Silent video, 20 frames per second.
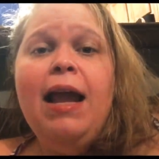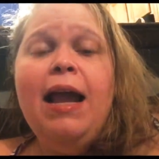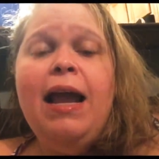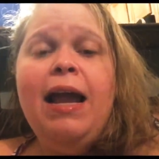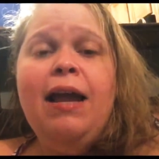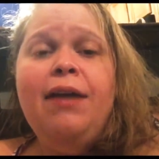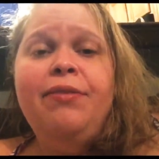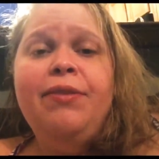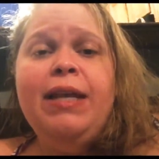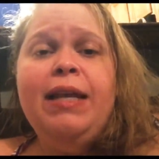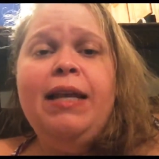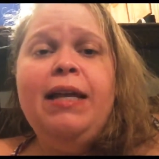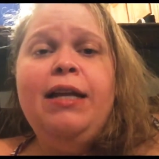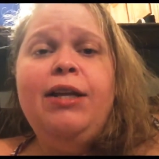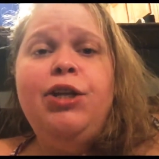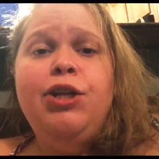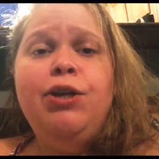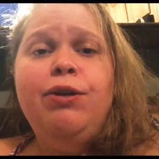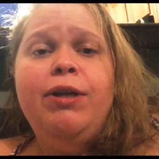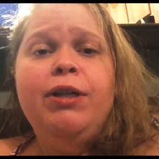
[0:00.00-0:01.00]
and
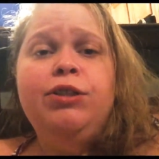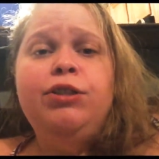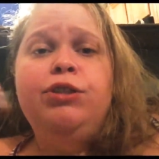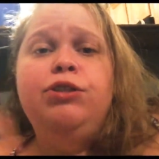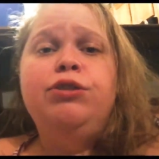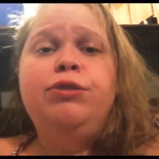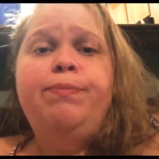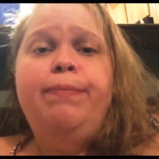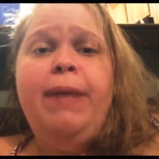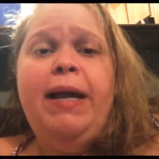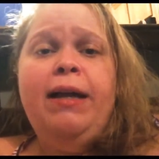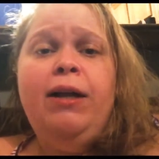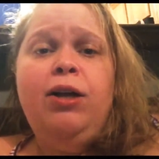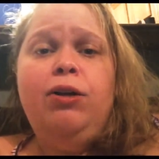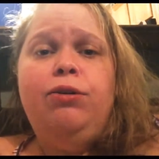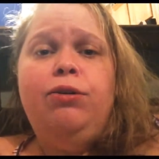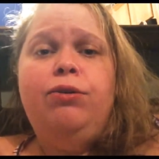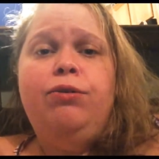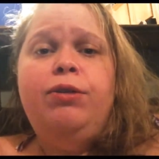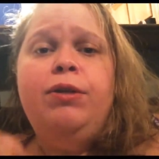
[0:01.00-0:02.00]
then you can use my
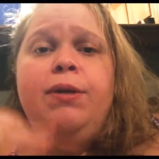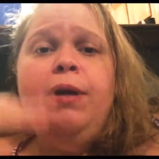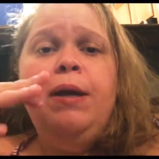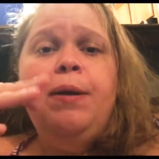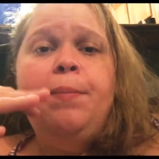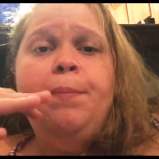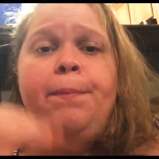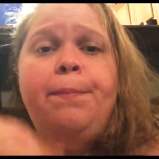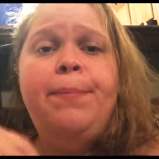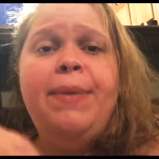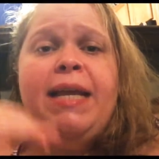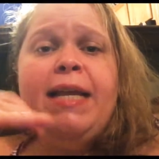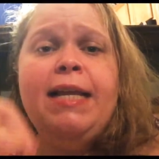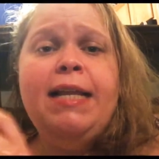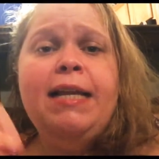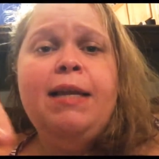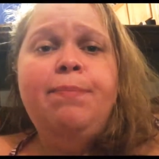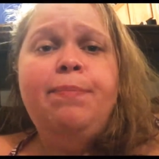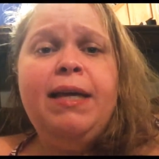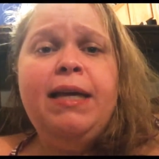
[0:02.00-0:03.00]
code
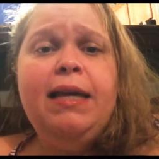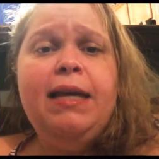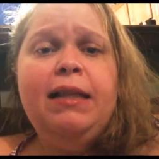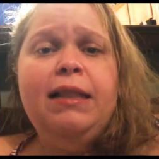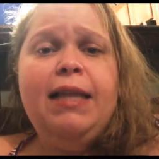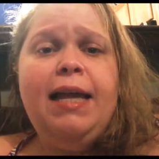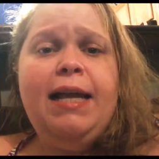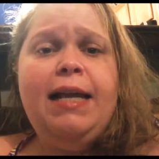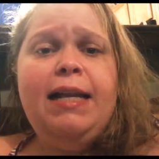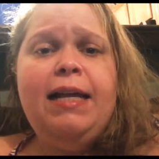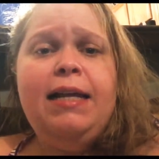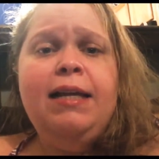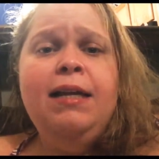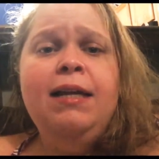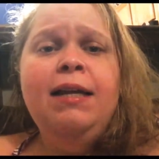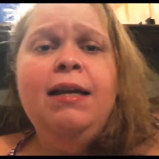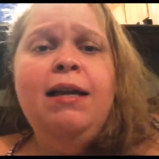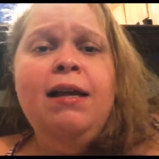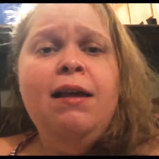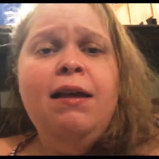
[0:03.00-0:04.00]

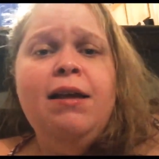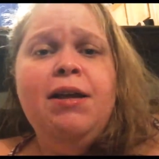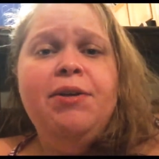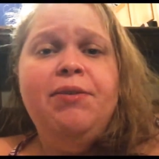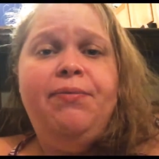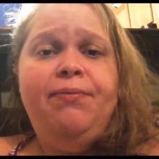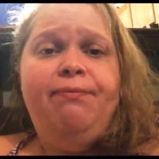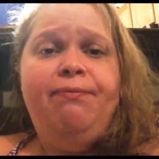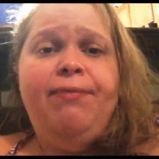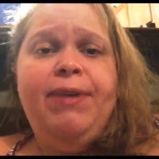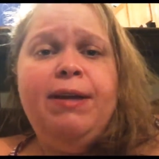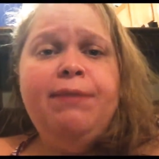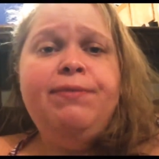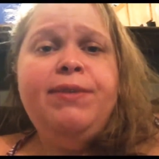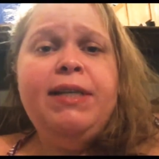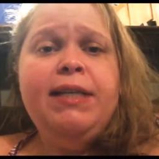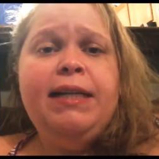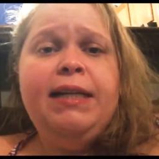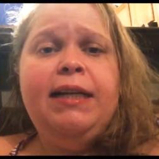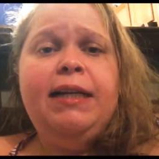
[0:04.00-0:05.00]

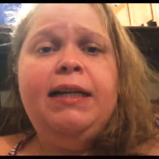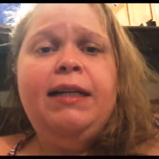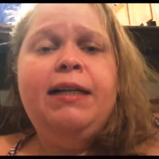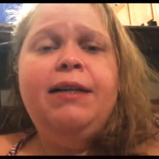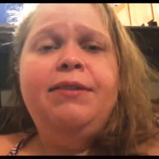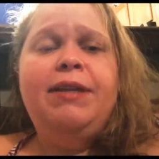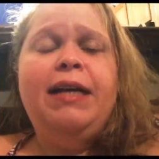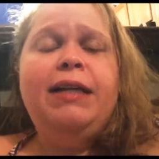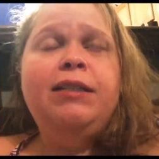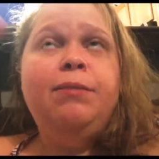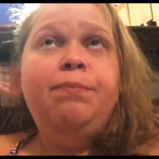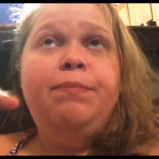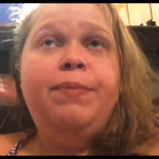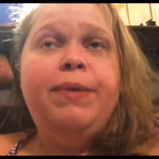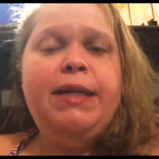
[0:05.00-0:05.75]
BDBLADY15, that's